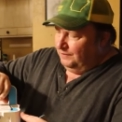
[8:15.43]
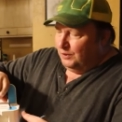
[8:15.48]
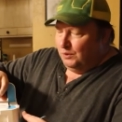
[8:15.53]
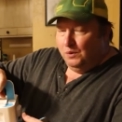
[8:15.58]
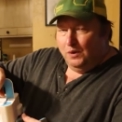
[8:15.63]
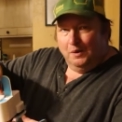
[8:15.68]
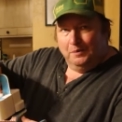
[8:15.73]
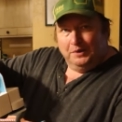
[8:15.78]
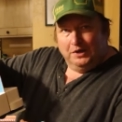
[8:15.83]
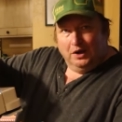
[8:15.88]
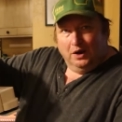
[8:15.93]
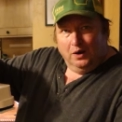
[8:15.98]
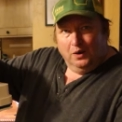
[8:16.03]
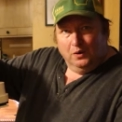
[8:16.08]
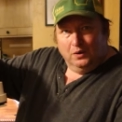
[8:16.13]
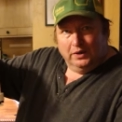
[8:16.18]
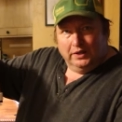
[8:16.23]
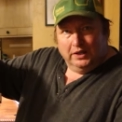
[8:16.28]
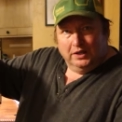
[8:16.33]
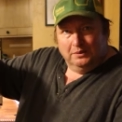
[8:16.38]
the woman
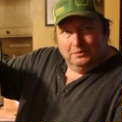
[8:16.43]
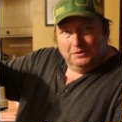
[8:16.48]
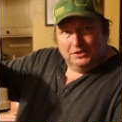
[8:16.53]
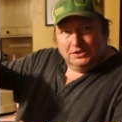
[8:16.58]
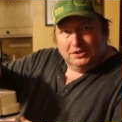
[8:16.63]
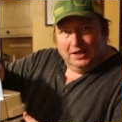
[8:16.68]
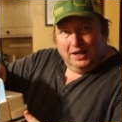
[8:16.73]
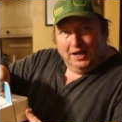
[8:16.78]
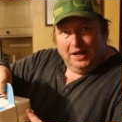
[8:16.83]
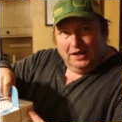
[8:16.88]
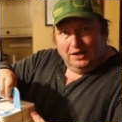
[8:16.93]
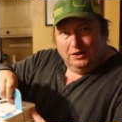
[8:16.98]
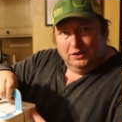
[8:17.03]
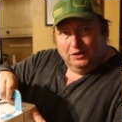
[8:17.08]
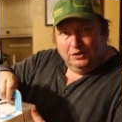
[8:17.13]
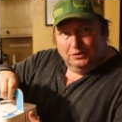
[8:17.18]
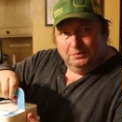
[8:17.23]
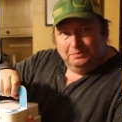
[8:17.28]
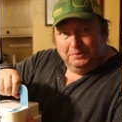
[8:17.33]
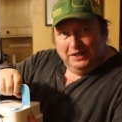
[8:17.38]
holding it must have had
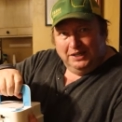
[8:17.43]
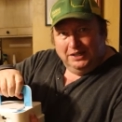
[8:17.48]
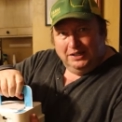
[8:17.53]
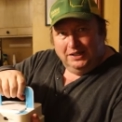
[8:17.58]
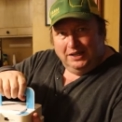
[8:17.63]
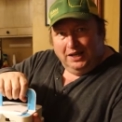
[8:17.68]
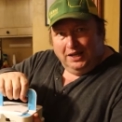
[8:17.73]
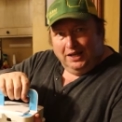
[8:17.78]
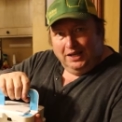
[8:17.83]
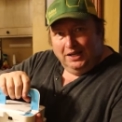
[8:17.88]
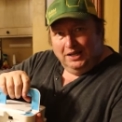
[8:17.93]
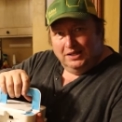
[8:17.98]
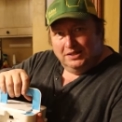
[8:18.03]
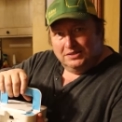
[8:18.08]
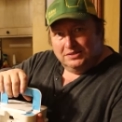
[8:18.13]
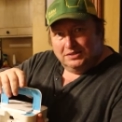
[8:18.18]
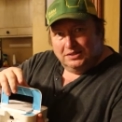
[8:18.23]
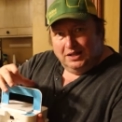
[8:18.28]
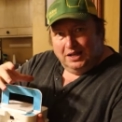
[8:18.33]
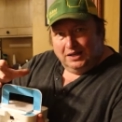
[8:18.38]
little bitty
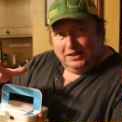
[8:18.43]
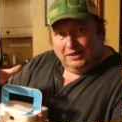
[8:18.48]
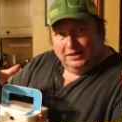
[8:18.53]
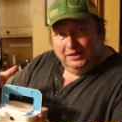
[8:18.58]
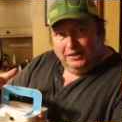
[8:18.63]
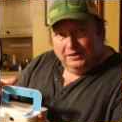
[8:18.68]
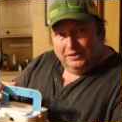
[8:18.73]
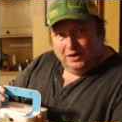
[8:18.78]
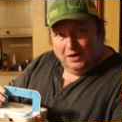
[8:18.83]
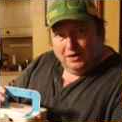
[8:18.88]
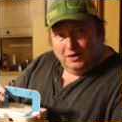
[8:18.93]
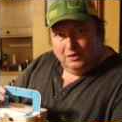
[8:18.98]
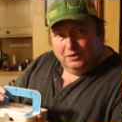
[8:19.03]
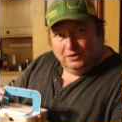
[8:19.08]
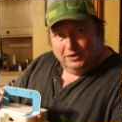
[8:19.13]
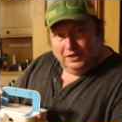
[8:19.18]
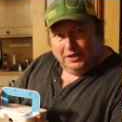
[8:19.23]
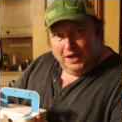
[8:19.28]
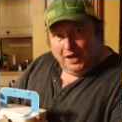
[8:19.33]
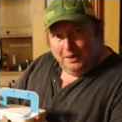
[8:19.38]
hands like Leonardo